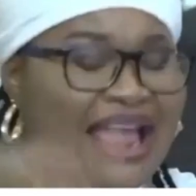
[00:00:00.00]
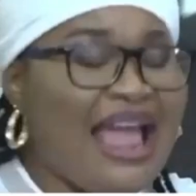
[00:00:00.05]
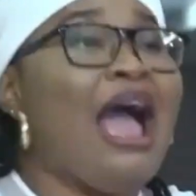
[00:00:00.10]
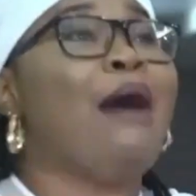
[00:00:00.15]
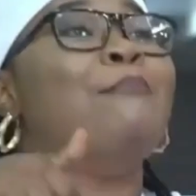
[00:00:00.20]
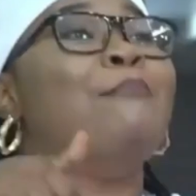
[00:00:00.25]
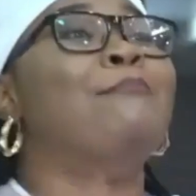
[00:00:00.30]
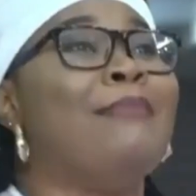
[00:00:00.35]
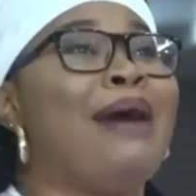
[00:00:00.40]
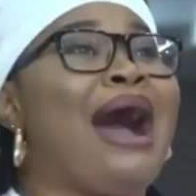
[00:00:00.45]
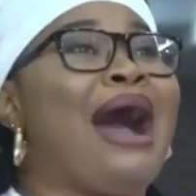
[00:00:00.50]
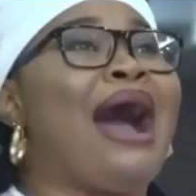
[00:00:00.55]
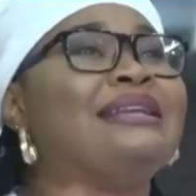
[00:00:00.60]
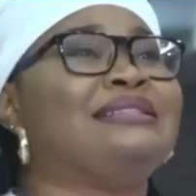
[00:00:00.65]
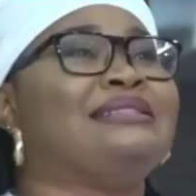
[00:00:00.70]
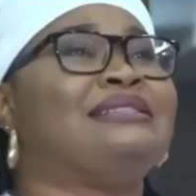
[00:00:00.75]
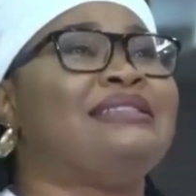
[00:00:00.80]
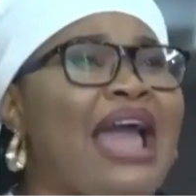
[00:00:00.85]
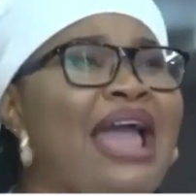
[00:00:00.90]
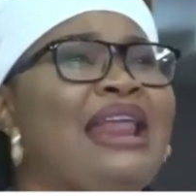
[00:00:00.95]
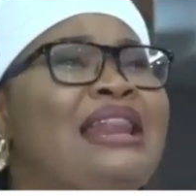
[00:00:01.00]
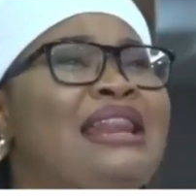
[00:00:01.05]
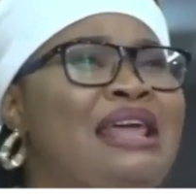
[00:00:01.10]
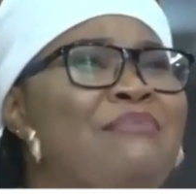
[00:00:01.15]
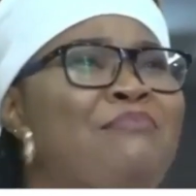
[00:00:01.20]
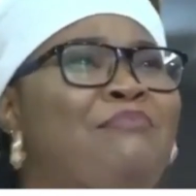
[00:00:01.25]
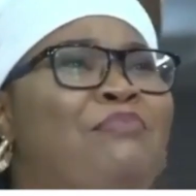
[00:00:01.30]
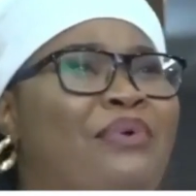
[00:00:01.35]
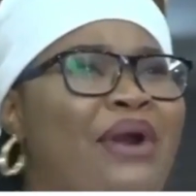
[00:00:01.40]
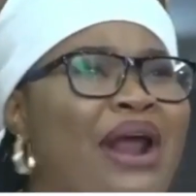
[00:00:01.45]
Give us when?
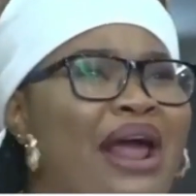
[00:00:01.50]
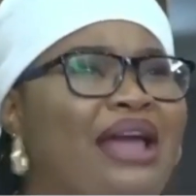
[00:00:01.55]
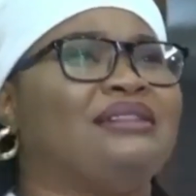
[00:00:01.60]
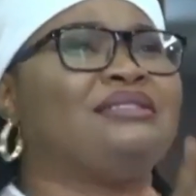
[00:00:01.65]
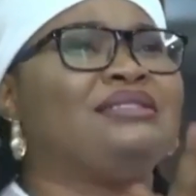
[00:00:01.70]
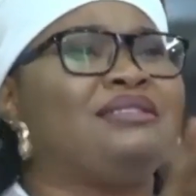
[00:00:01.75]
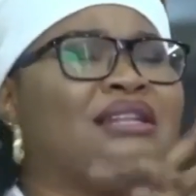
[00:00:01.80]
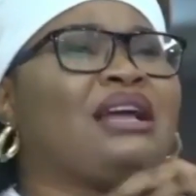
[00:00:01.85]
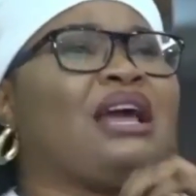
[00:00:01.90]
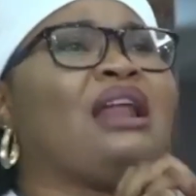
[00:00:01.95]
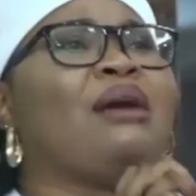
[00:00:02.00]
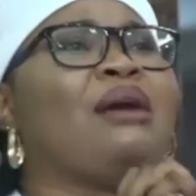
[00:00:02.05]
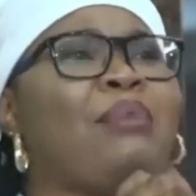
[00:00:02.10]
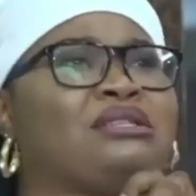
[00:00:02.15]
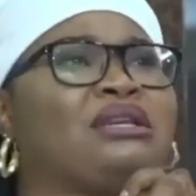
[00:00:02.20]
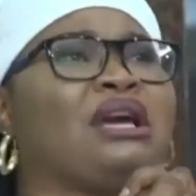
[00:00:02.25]
One more time.